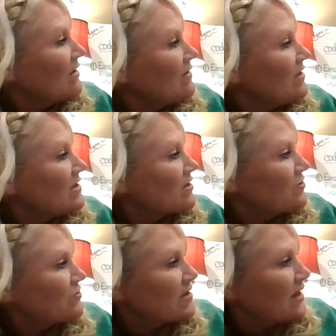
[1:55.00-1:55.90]
These
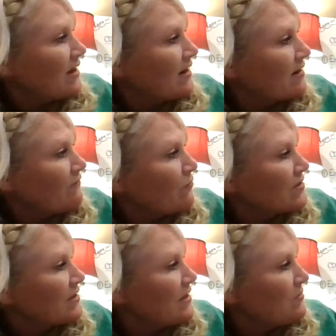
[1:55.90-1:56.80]
countries cannot afford to
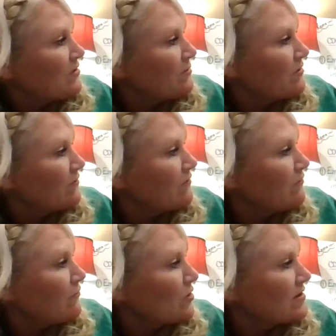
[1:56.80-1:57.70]
keep their beautiful
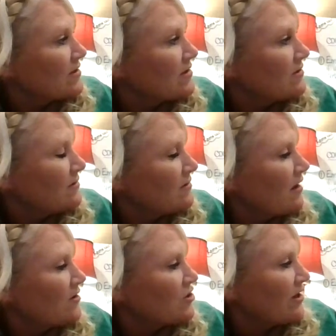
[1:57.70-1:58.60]
forests.
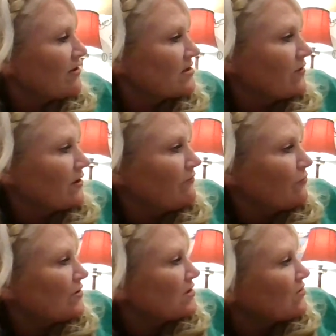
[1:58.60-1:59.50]
Large areas of
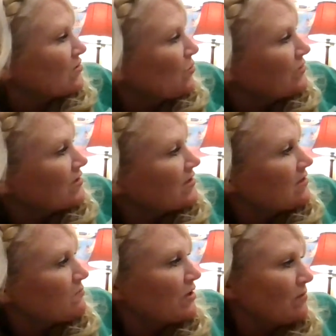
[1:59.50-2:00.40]
rainforests are sold to
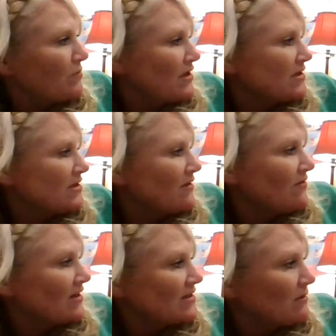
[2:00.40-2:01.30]
timber companies, and
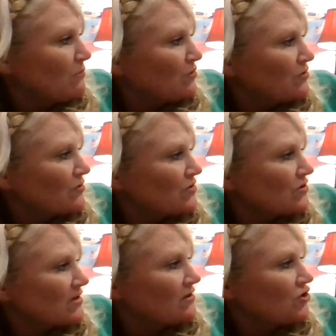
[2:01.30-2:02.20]
they send bulldozers and